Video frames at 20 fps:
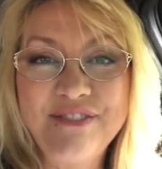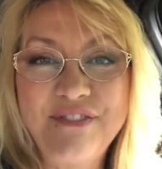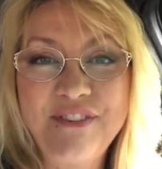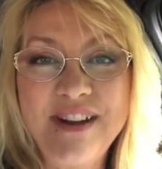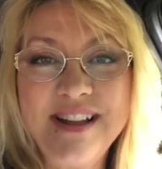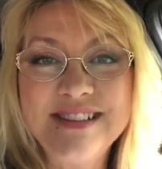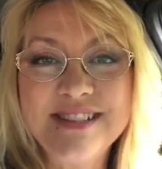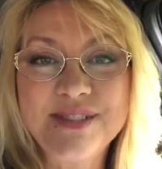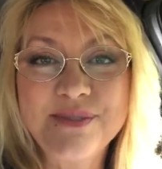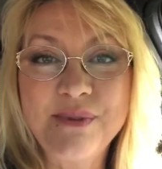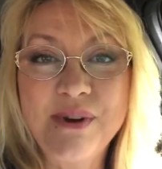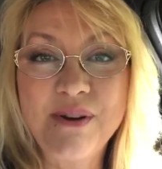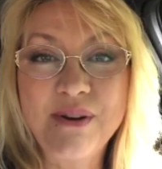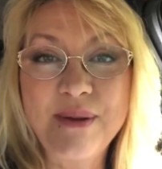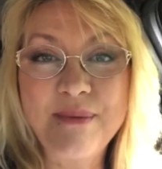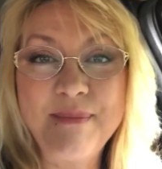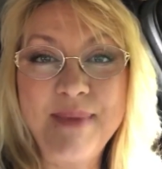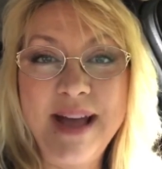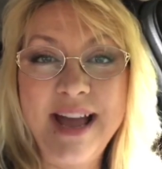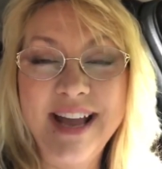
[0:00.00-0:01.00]
friends,
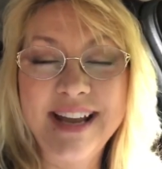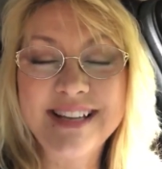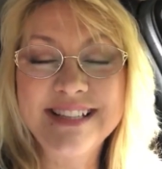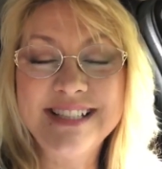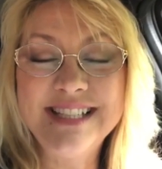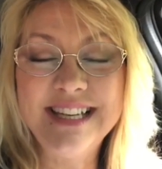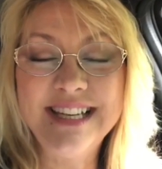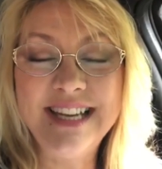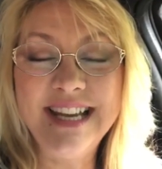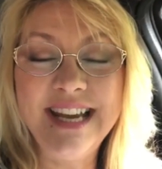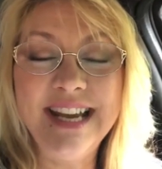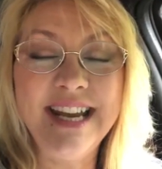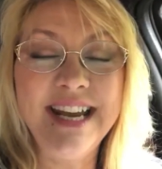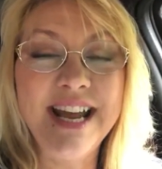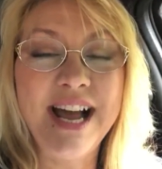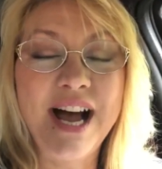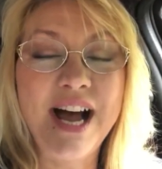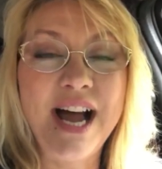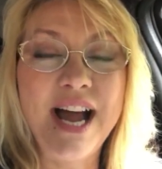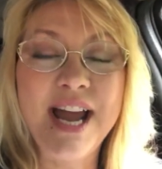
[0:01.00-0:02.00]
welcome back. Today
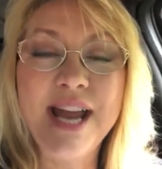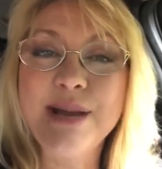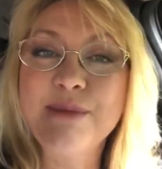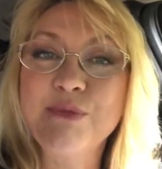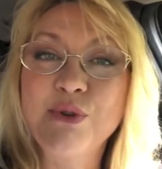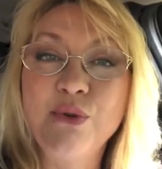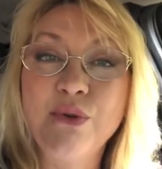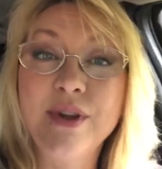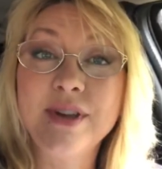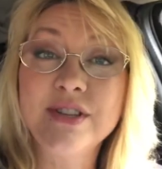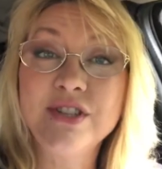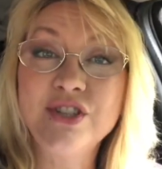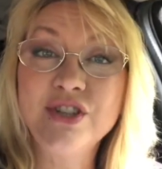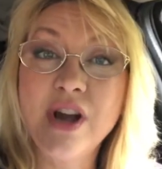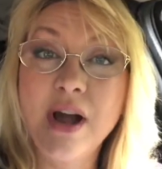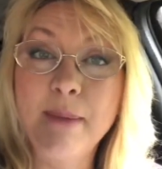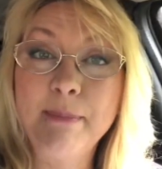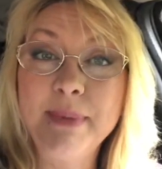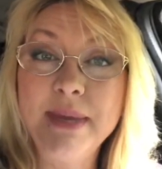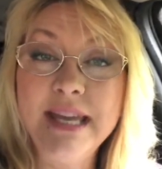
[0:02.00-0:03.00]
I am going
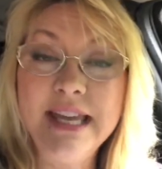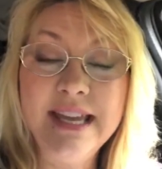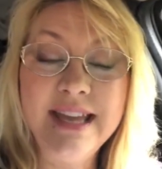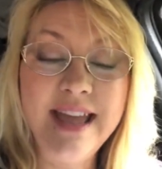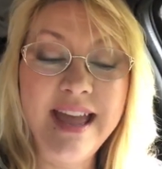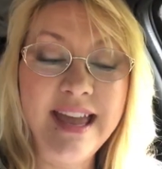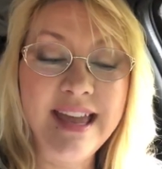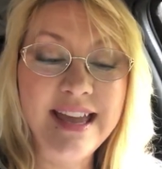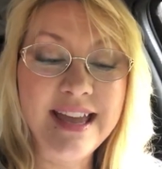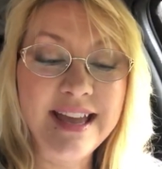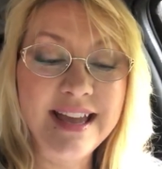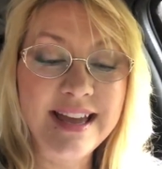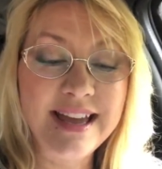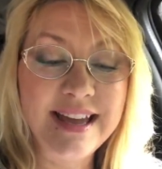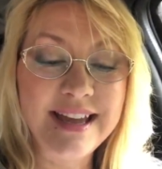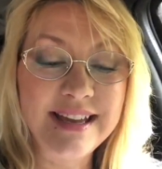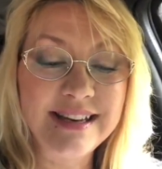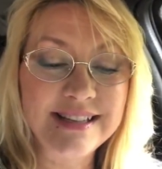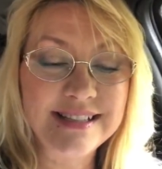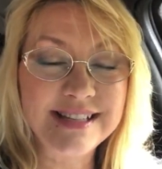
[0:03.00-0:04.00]
shopping
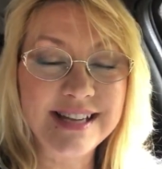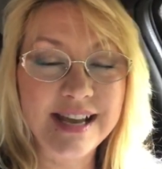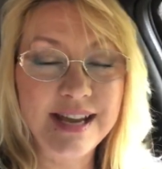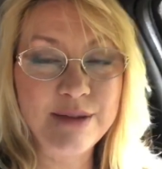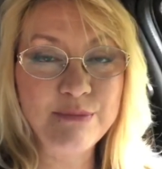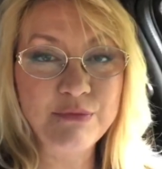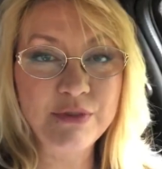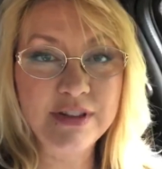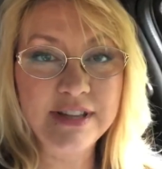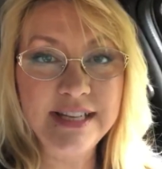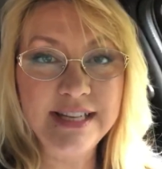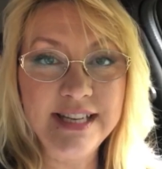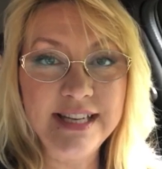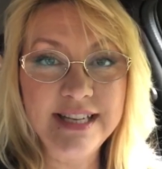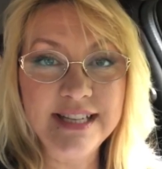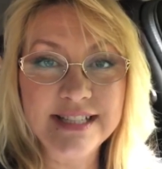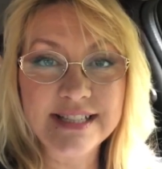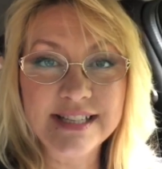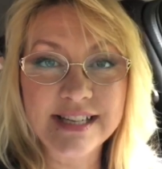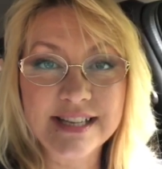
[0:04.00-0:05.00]
and I'm really
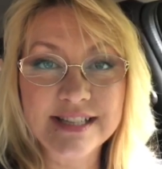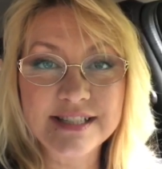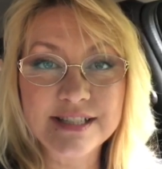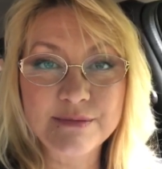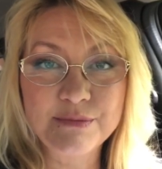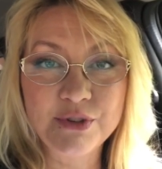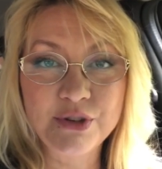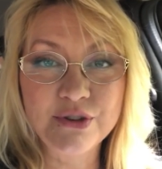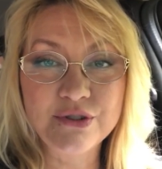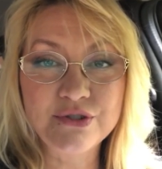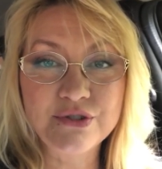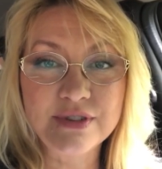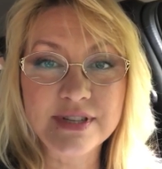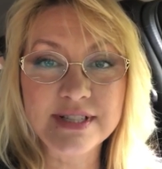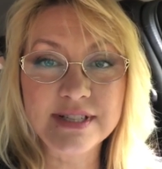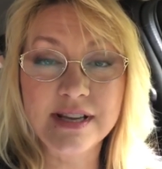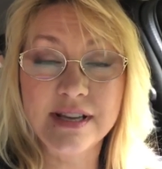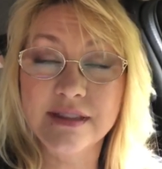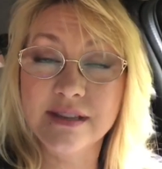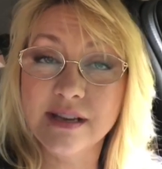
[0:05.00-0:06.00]
needing to get some
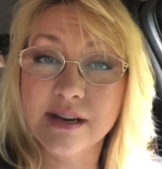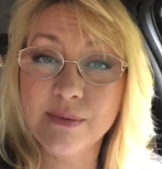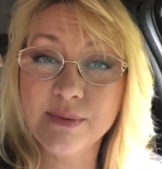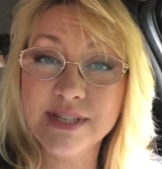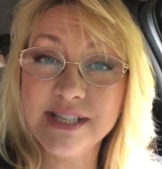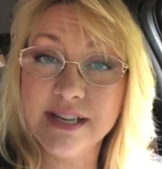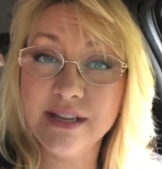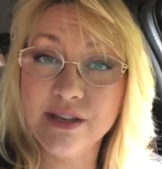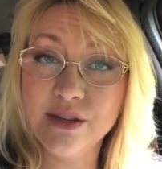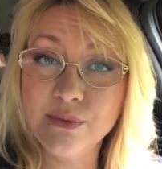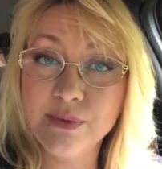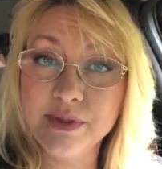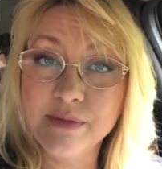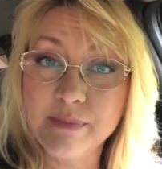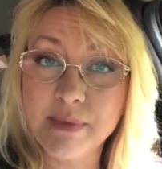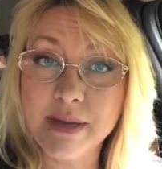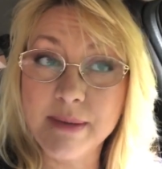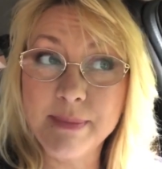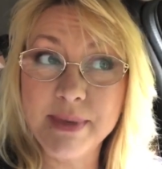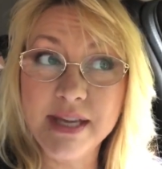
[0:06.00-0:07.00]
groceries. I thought I would take you with
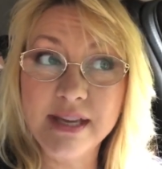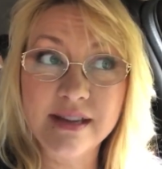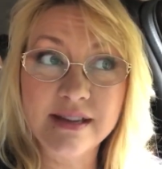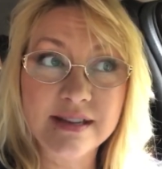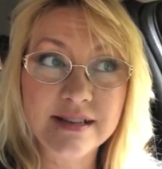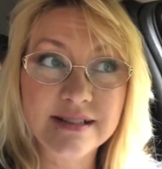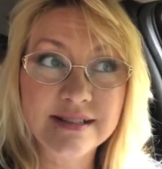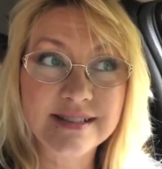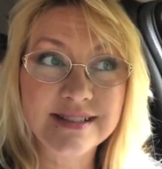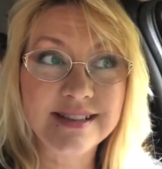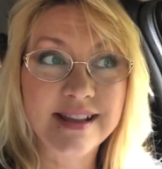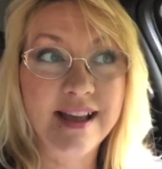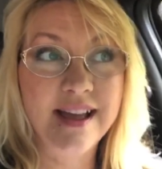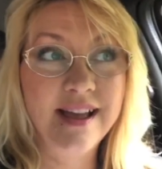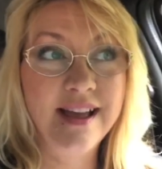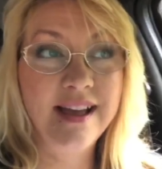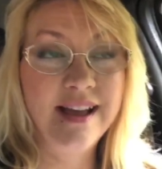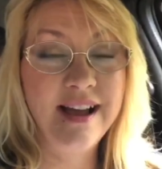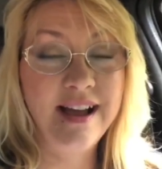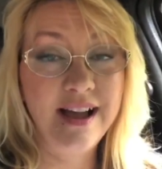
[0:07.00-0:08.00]
me because
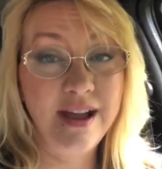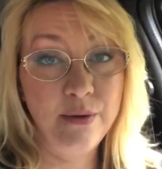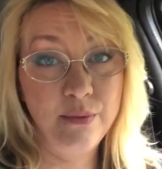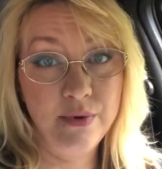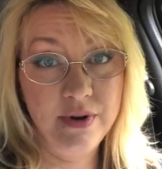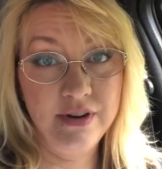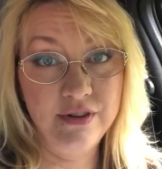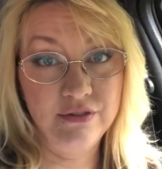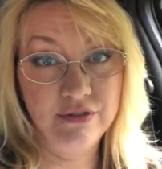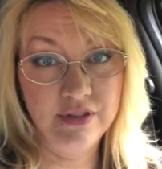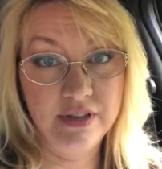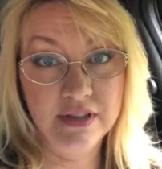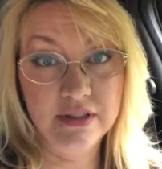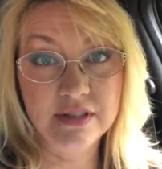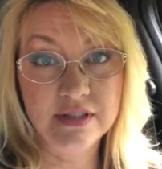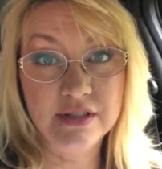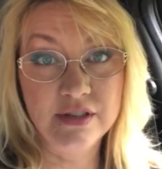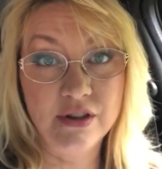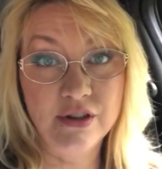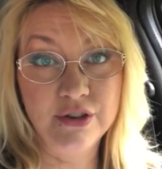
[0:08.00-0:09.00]
I wanna go look in
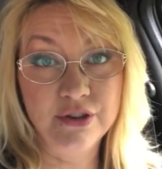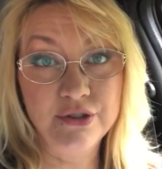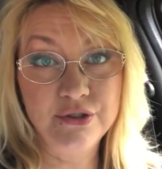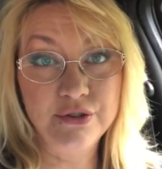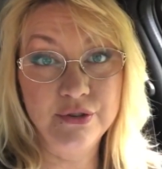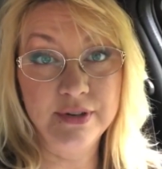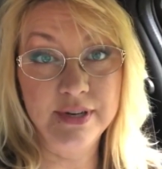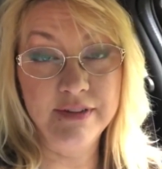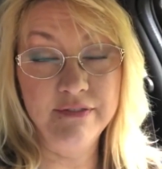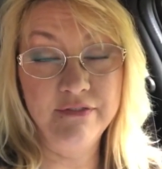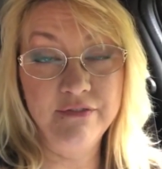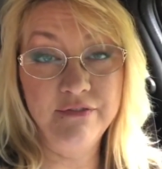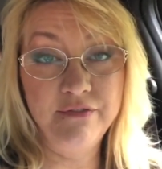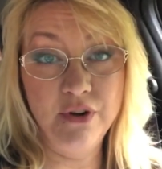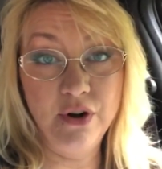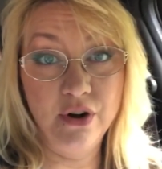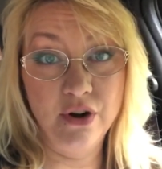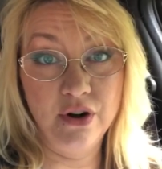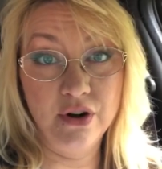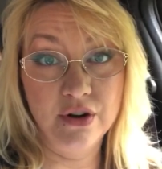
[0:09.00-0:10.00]
the Dollar Tree
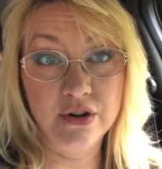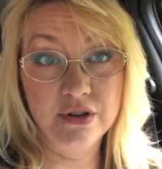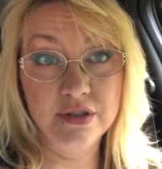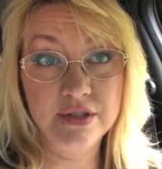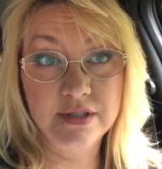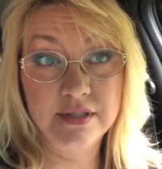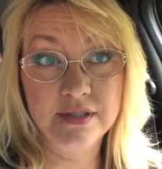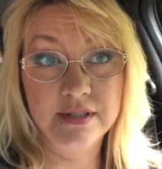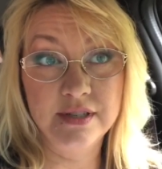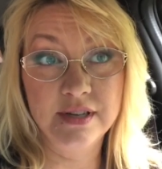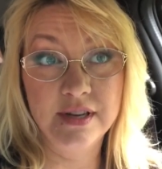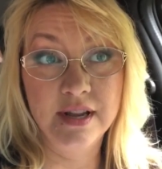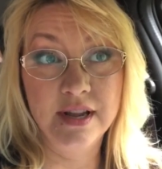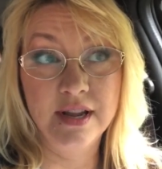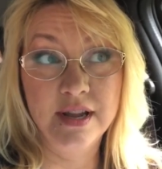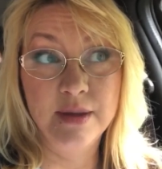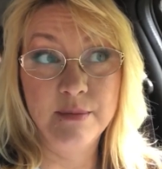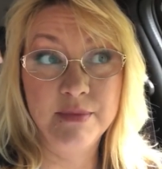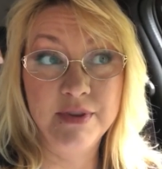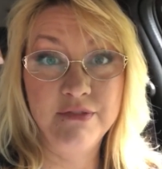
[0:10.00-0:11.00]
first
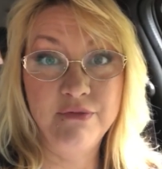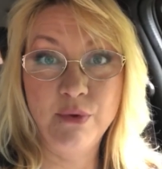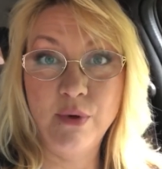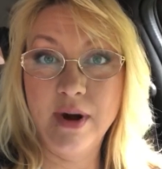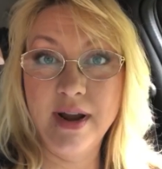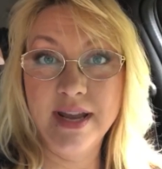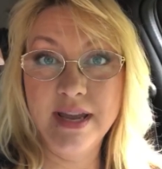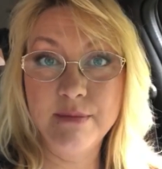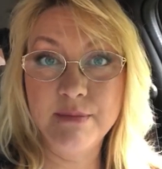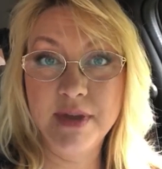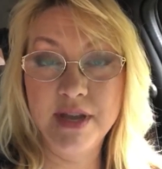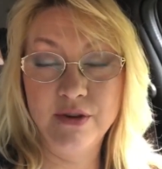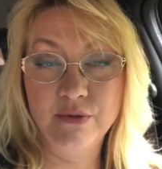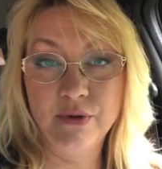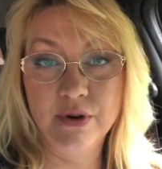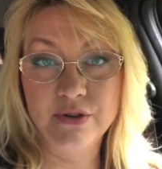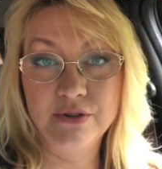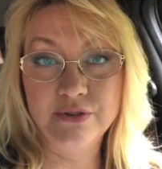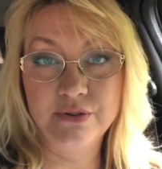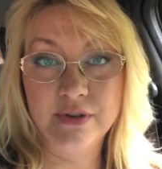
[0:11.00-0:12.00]
before I get my
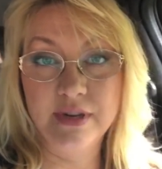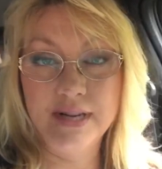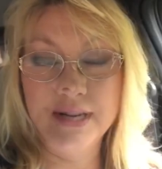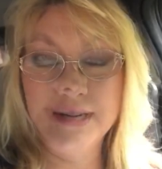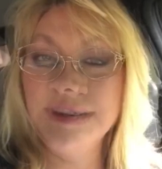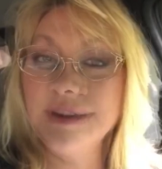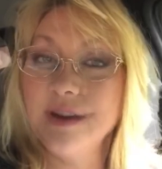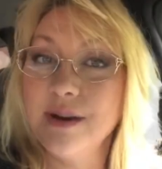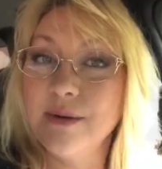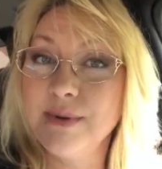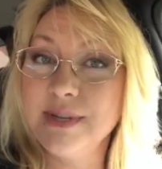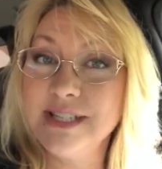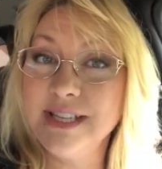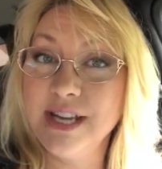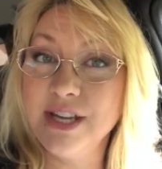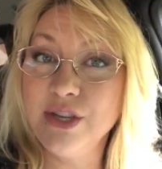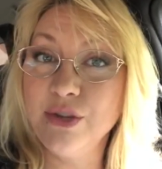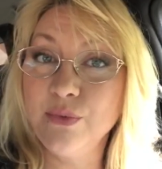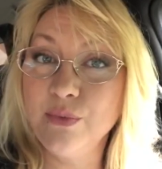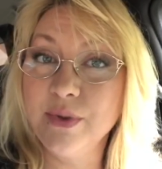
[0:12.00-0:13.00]
groceries. So I thought I would
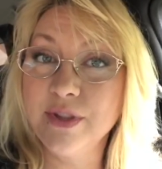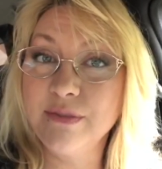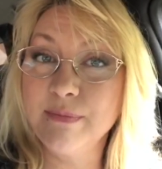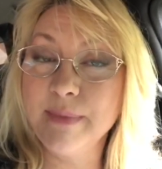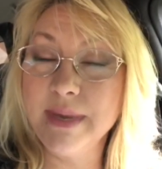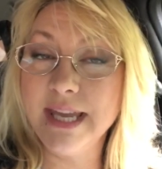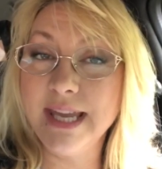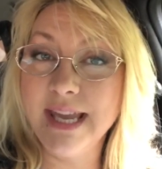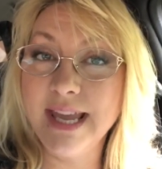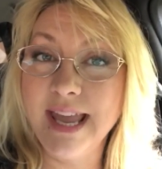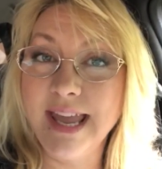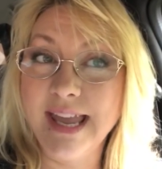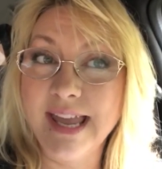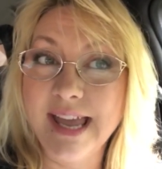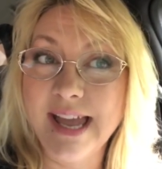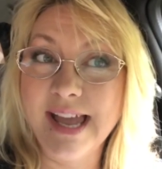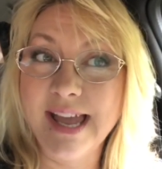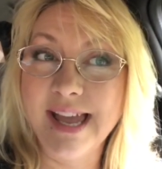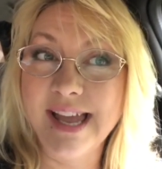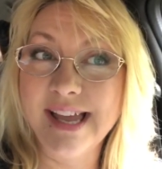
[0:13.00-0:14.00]
take you with me
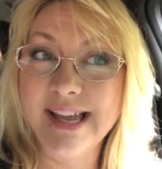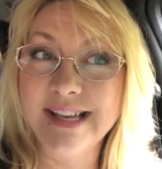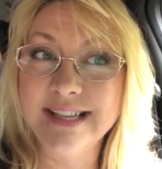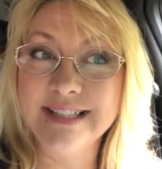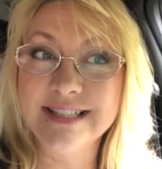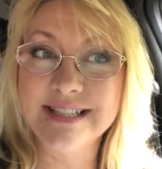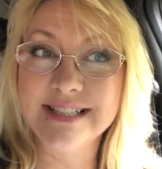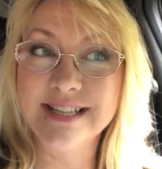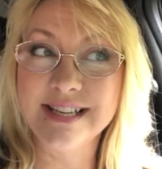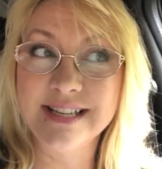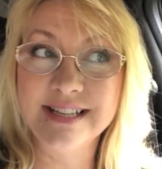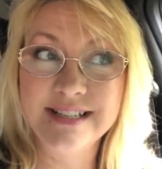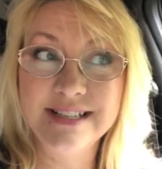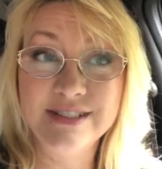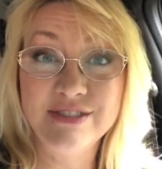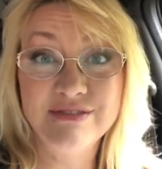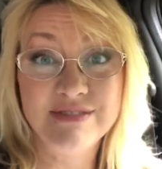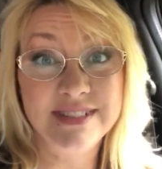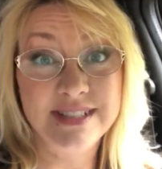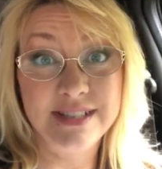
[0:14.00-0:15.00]
and
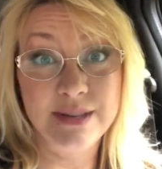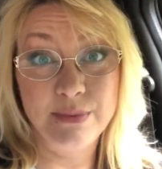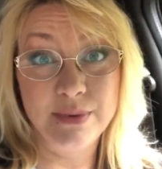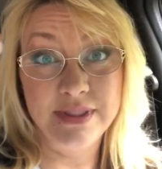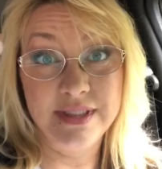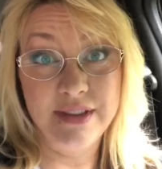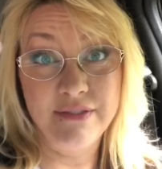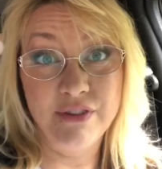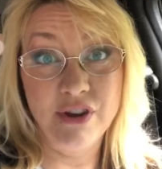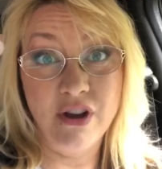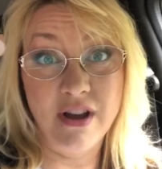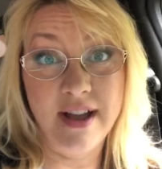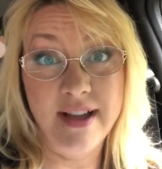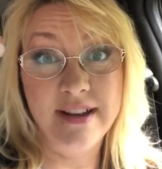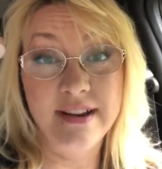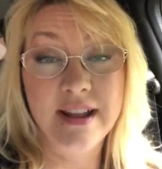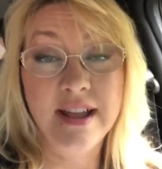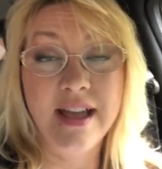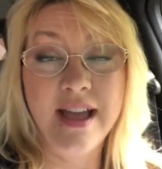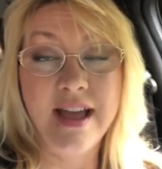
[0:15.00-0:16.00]
see what they've got.